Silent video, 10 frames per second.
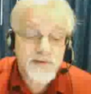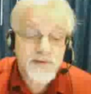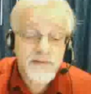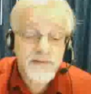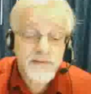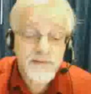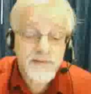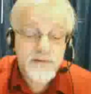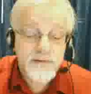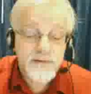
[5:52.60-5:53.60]

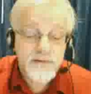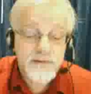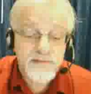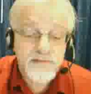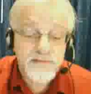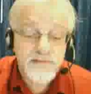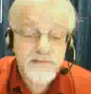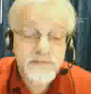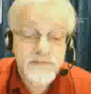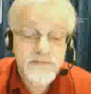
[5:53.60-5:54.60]

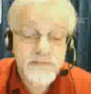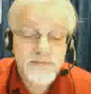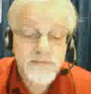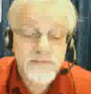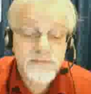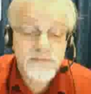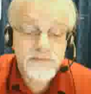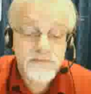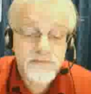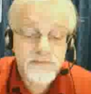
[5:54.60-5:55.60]

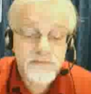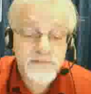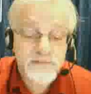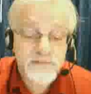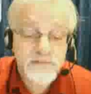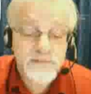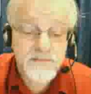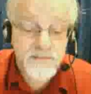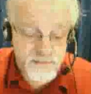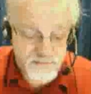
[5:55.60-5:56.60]

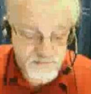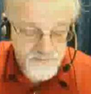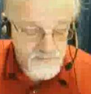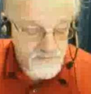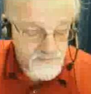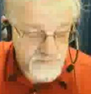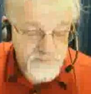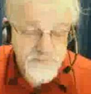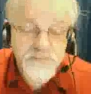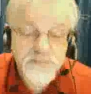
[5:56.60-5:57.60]

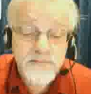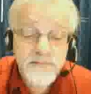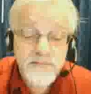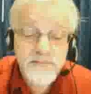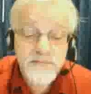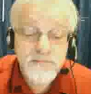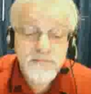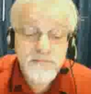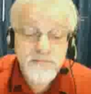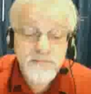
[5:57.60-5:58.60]

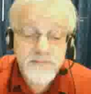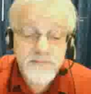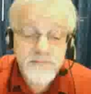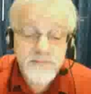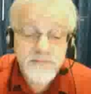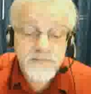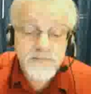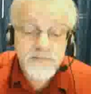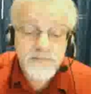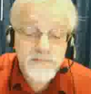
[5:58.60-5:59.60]

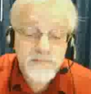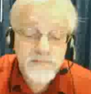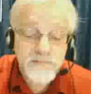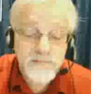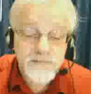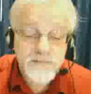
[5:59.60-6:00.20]
No one is speaking in this clip.